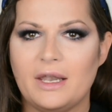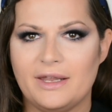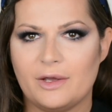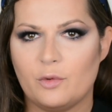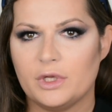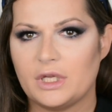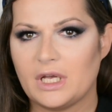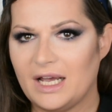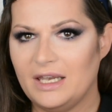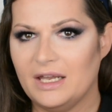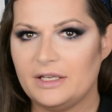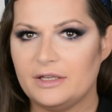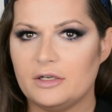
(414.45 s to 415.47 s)
liquid
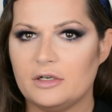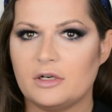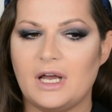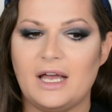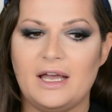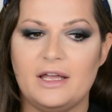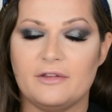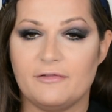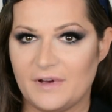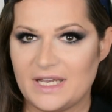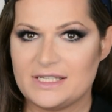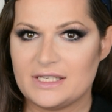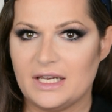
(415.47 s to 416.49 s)
eyeliner and
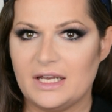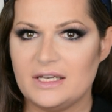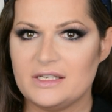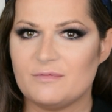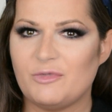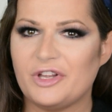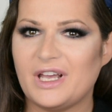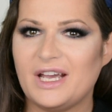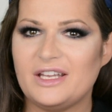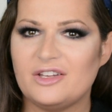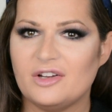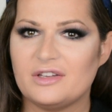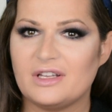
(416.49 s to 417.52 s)
face lace, but I
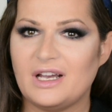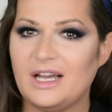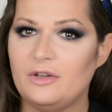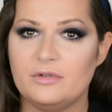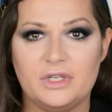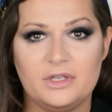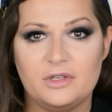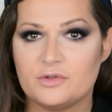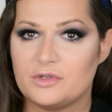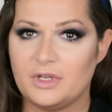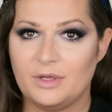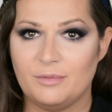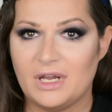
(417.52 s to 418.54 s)
thought I don't need those
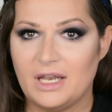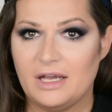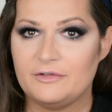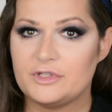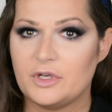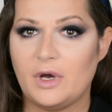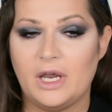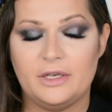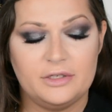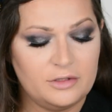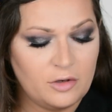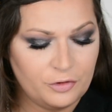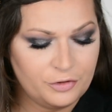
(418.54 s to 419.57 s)
in my life so I
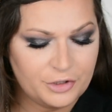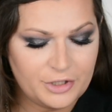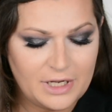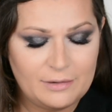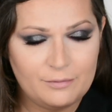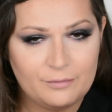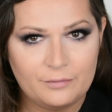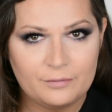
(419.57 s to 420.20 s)
didn't order them.